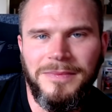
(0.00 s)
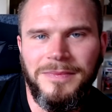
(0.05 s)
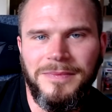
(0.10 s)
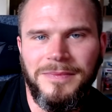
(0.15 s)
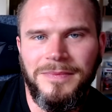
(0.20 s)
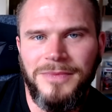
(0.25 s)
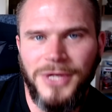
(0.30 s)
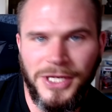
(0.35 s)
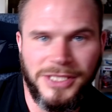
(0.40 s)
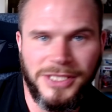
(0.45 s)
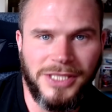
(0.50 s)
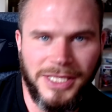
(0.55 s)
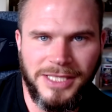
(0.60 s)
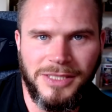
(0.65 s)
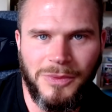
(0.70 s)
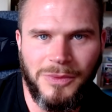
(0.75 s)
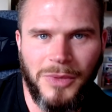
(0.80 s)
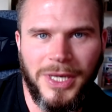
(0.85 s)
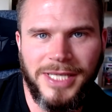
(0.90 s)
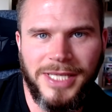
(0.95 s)
You know, it's a, it's
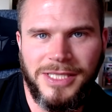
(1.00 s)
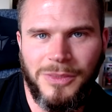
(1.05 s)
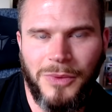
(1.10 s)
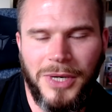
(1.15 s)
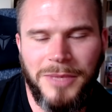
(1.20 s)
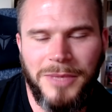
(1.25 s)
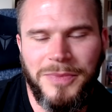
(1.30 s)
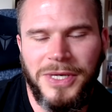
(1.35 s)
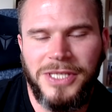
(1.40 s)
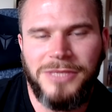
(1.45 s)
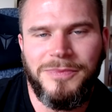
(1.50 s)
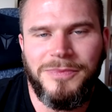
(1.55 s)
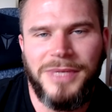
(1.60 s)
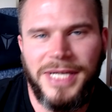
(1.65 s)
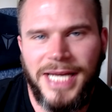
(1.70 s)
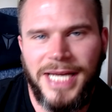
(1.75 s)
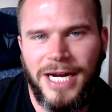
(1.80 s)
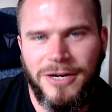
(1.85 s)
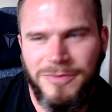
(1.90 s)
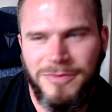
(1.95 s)
a white it's a white person being a
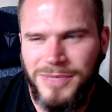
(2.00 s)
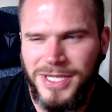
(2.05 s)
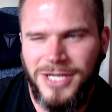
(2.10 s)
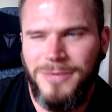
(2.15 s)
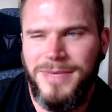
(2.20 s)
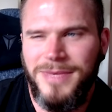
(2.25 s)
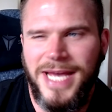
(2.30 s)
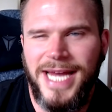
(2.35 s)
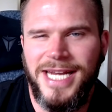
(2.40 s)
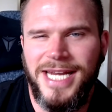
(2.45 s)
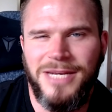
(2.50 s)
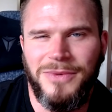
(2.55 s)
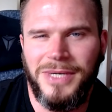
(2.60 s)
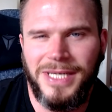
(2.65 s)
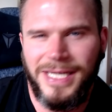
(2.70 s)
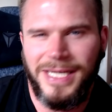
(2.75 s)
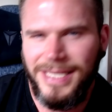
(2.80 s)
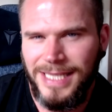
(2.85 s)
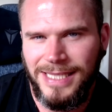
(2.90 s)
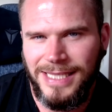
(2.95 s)
Karen, but it could be anyone.
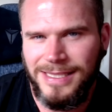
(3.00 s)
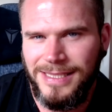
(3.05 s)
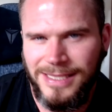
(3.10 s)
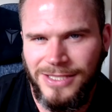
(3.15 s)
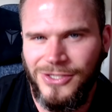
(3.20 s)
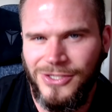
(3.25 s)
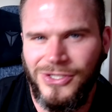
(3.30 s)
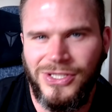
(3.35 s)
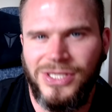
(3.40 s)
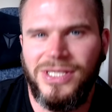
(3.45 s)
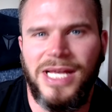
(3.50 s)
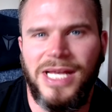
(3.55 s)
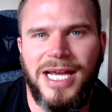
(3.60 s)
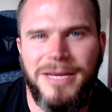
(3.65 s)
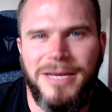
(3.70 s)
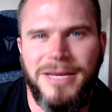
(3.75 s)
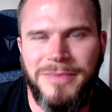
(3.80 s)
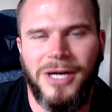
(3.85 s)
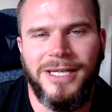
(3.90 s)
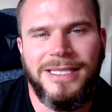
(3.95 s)
Like, that's it's just a state of
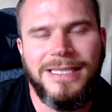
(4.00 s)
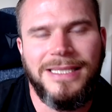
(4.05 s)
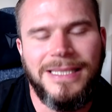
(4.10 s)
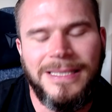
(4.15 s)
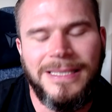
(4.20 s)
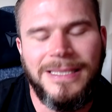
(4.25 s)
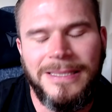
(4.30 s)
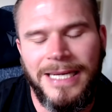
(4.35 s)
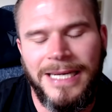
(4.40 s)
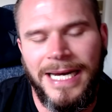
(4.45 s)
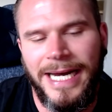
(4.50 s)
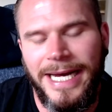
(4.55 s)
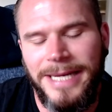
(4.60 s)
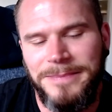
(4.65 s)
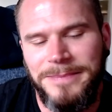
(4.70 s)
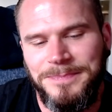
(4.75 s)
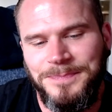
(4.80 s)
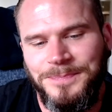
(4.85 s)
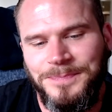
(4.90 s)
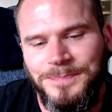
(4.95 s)
mind.
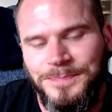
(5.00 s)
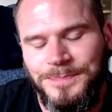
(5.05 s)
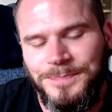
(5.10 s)
Um,